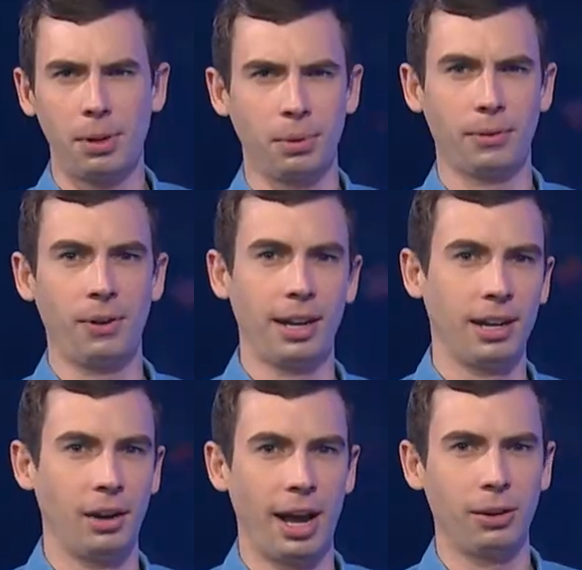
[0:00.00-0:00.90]
able to find
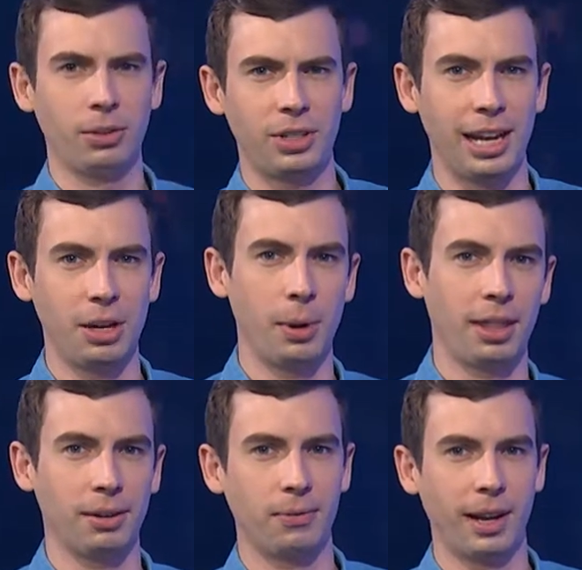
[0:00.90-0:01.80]
out? I well, don't like, see any way
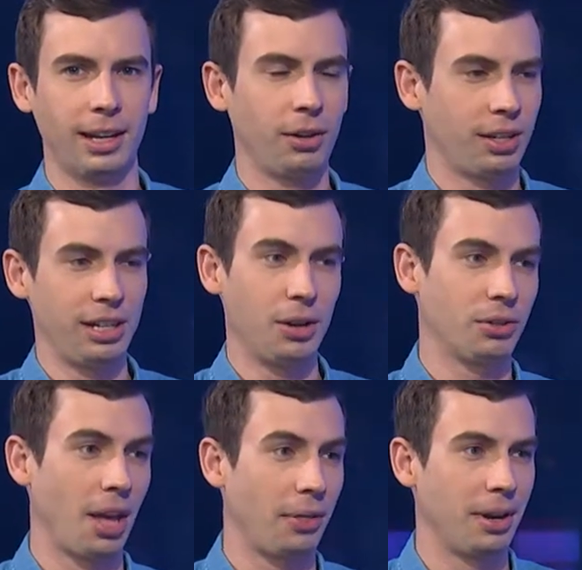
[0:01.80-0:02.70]
they could find out because he
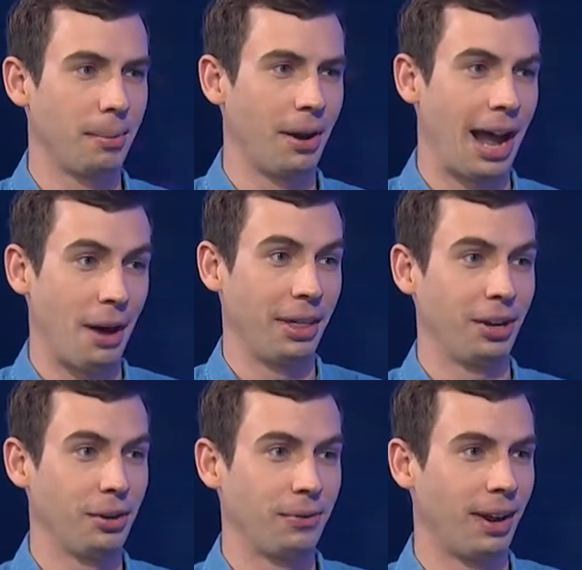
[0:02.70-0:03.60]
knows nothing about how they
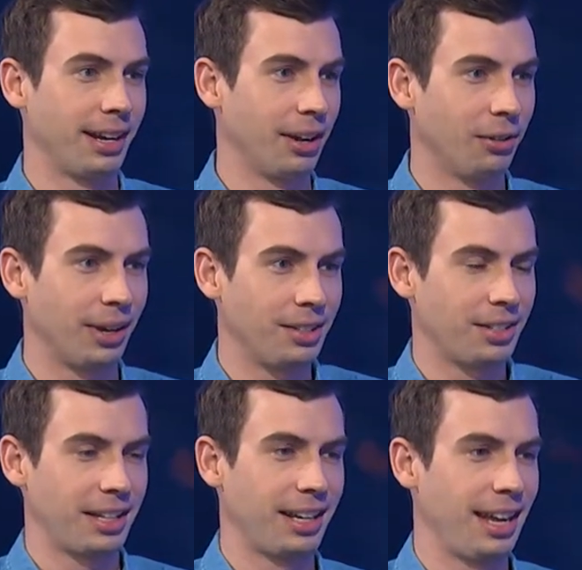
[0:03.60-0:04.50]
could find out, right? He's
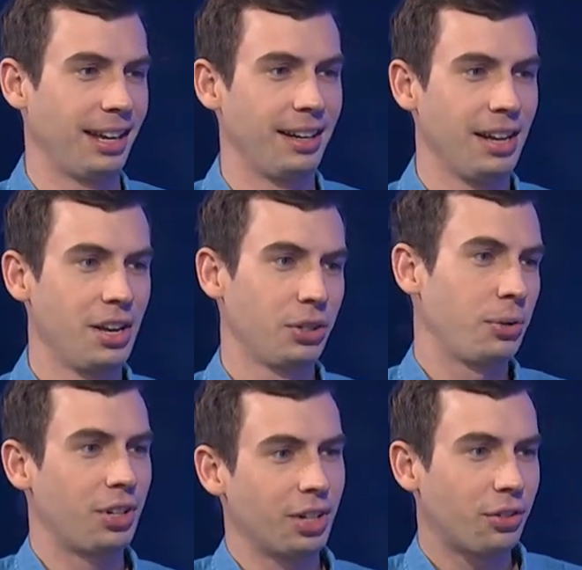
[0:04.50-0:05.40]
just a kid. He so
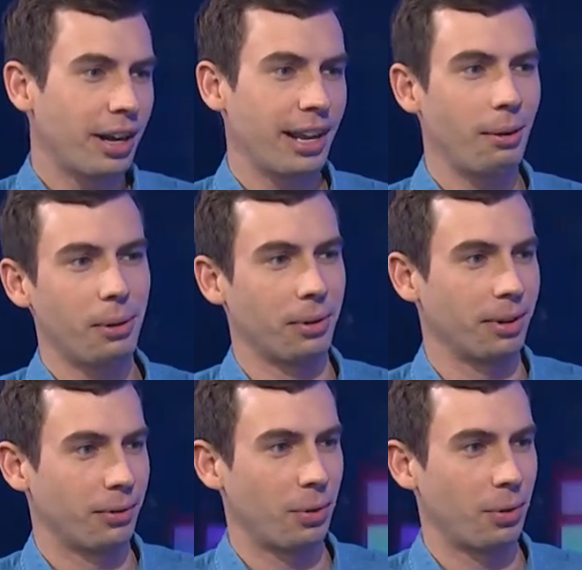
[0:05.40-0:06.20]
he's going to try to get away with it, of